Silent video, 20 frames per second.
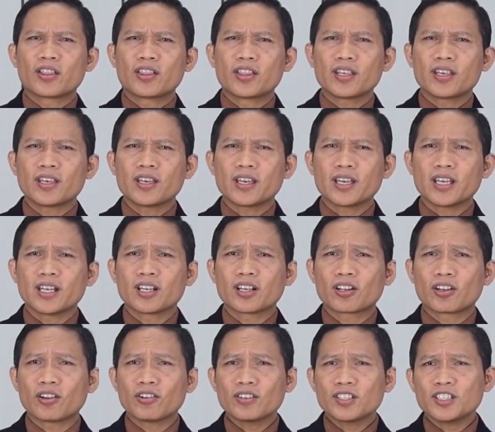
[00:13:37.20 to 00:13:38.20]
the
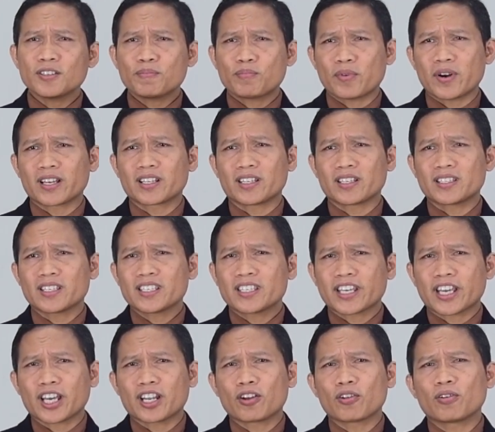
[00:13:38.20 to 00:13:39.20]
inclusive practices
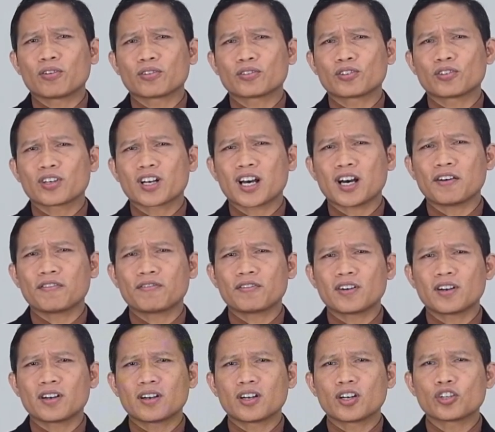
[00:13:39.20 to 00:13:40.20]
can also
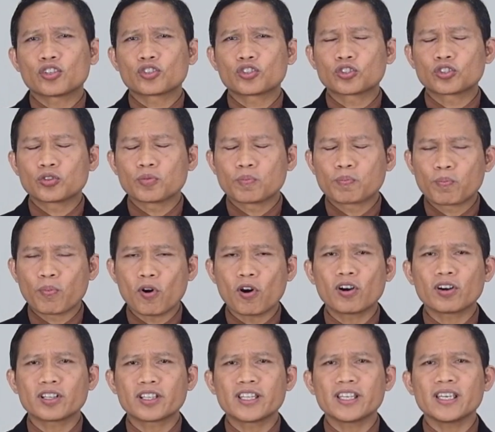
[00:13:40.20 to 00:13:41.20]
cover
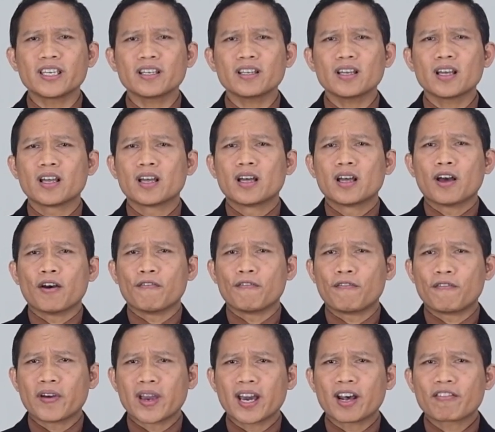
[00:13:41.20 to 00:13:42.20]
supporting
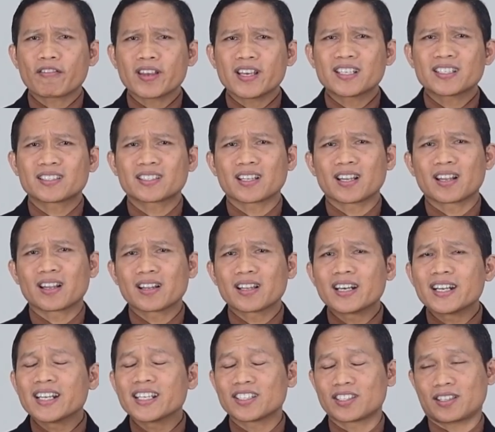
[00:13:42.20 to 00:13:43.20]
various
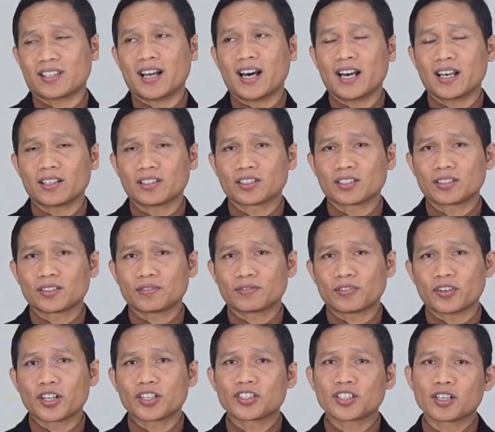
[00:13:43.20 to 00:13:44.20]
learning styles,
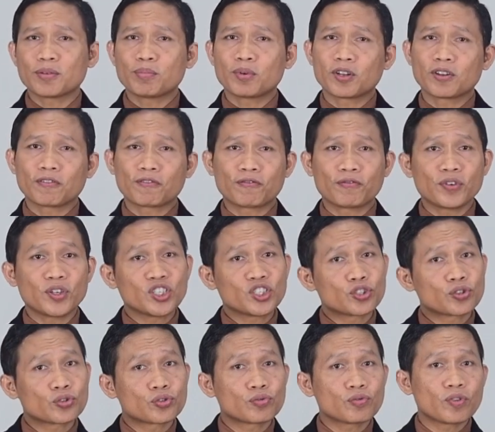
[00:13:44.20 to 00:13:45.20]
for example,
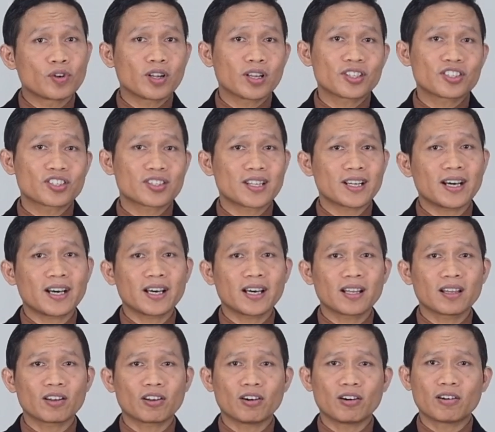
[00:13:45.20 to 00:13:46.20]
visual
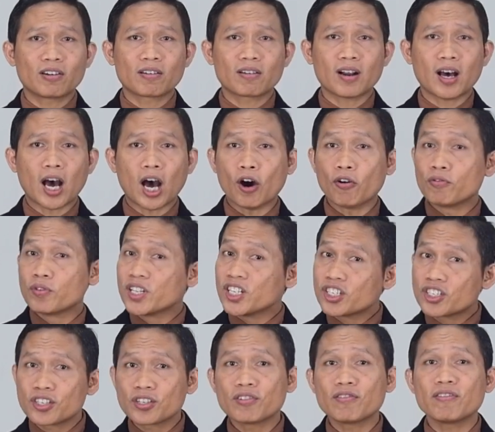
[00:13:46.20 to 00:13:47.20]
style or
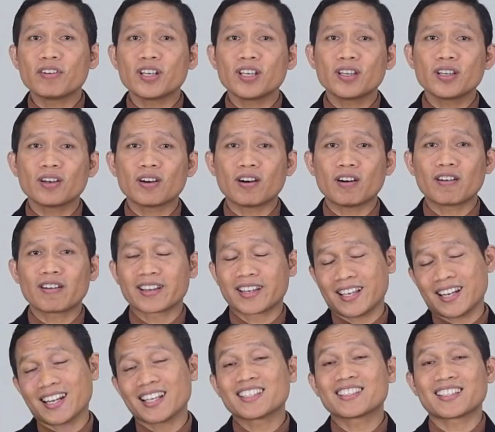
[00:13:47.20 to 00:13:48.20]
auditory or
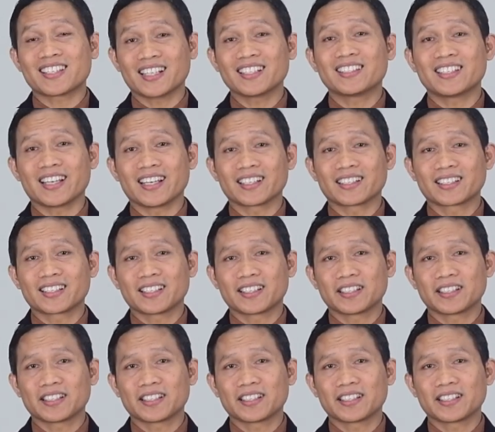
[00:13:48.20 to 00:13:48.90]
kinesthetic.